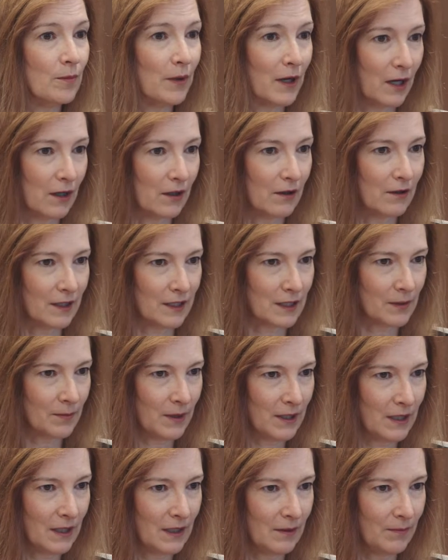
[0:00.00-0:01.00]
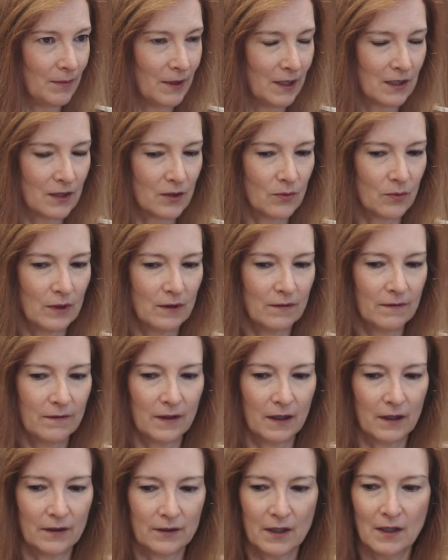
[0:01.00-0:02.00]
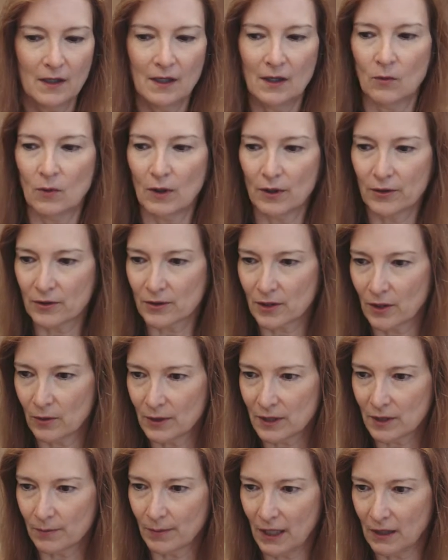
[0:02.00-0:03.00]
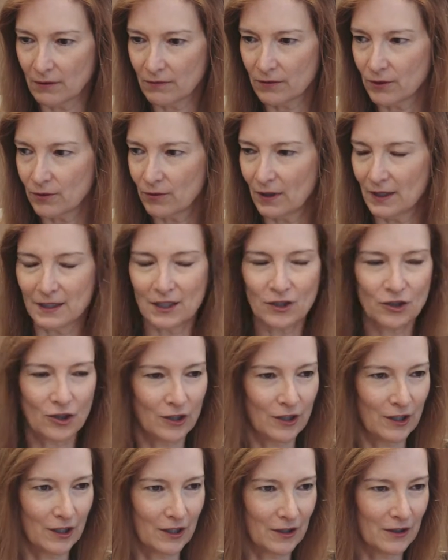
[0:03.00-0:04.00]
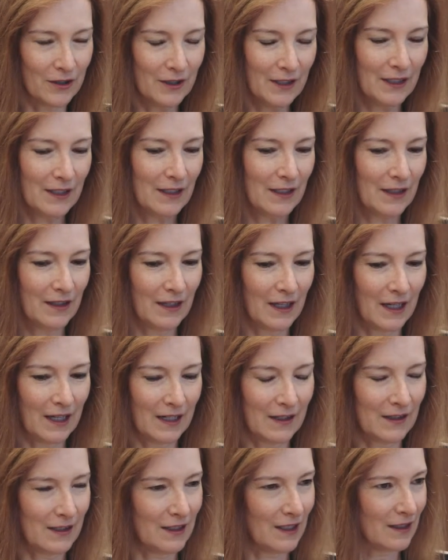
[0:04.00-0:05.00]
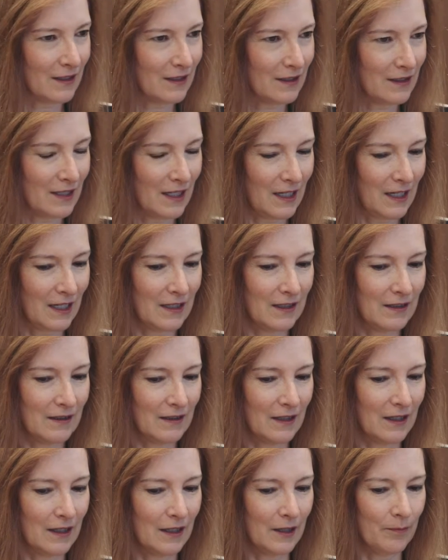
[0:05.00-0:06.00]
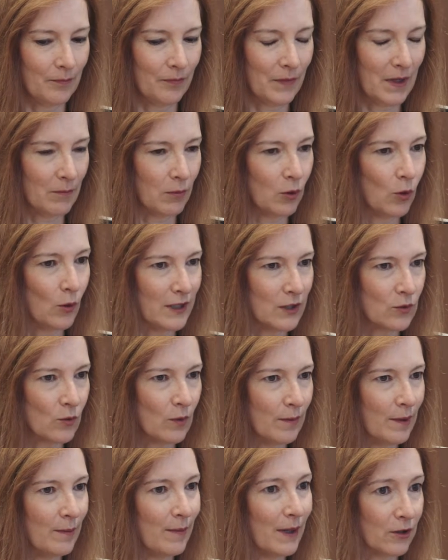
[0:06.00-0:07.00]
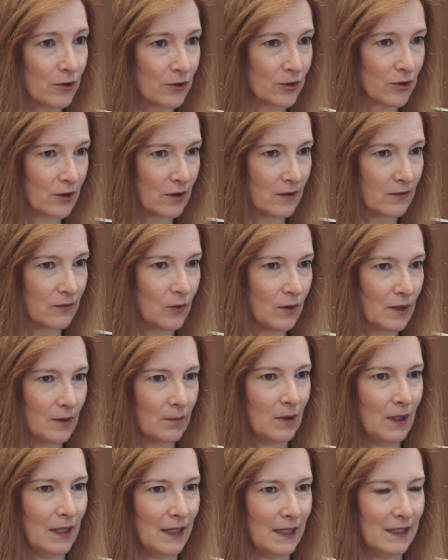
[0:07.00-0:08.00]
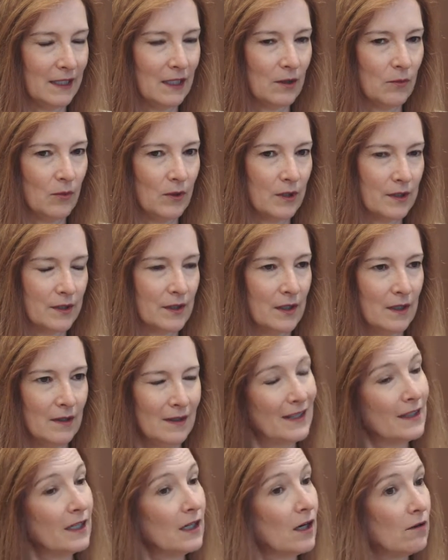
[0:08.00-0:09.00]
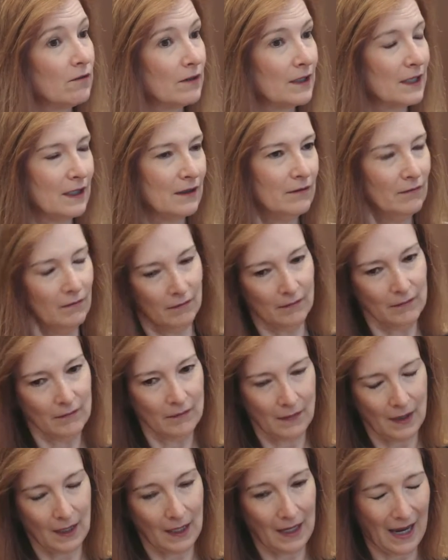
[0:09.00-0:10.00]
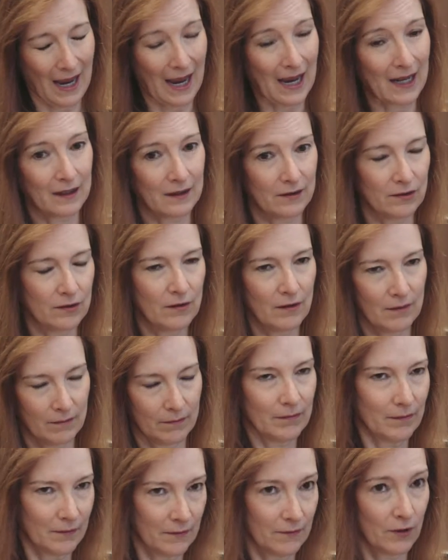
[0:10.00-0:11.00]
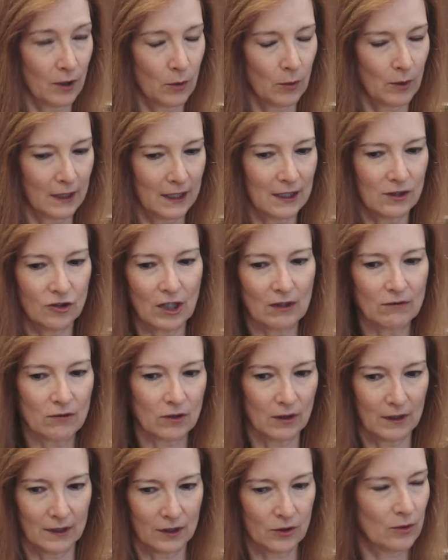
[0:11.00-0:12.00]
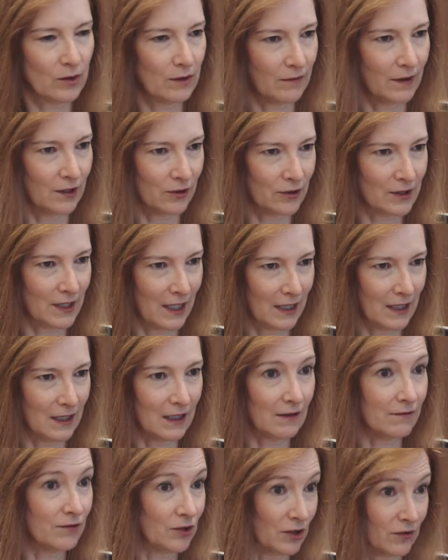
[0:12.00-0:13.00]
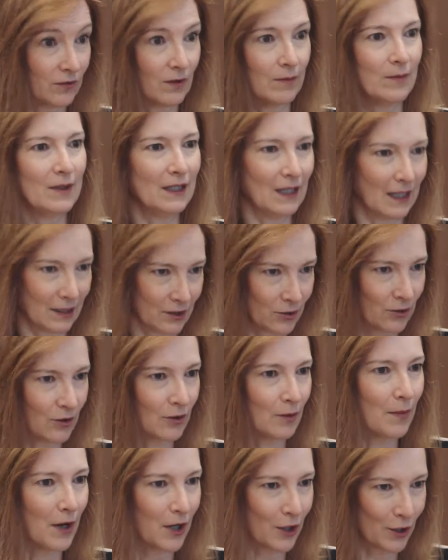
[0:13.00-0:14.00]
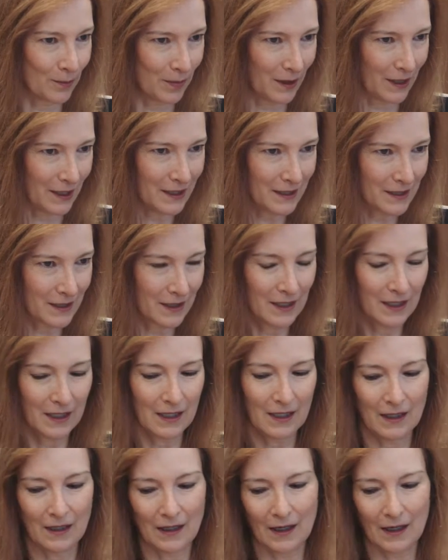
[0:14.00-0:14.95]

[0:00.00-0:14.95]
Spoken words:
RRSP because we felt, while there's always a painful transition year, that at the end of the day, employees would be better served with a plan that they already had frequently a general intuitive understanding of just from the external marketplace.